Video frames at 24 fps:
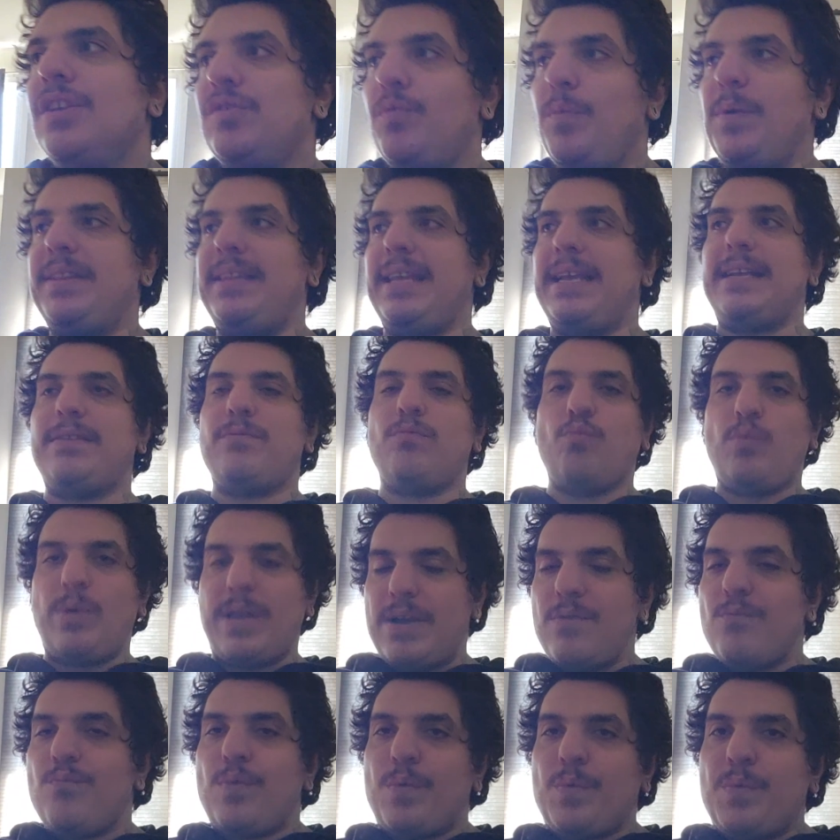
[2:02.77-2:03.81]
We think
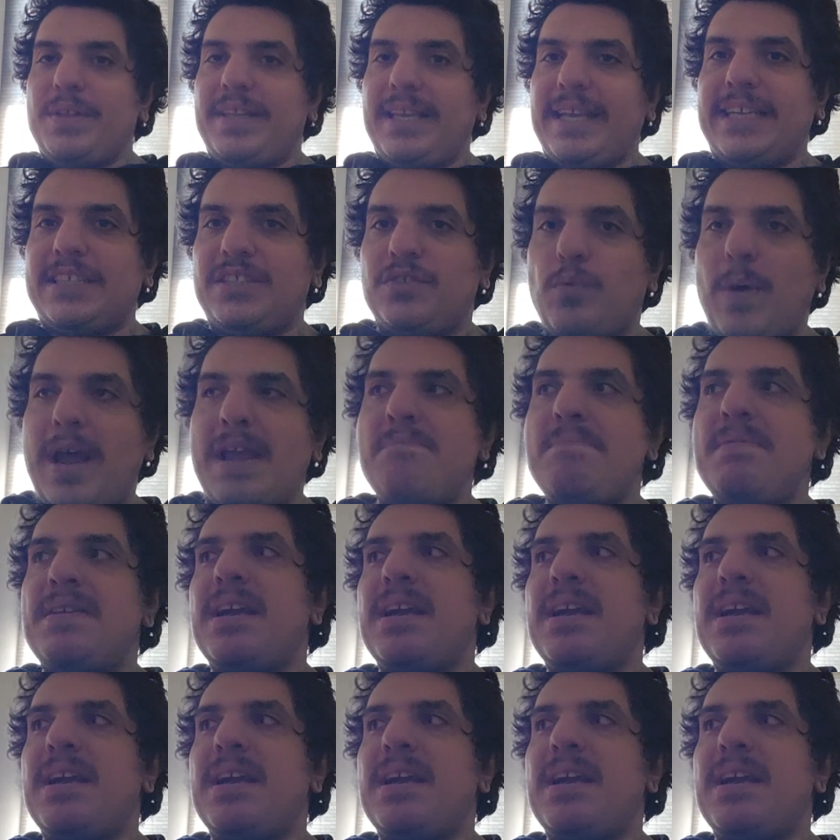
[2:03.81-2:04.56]
it's right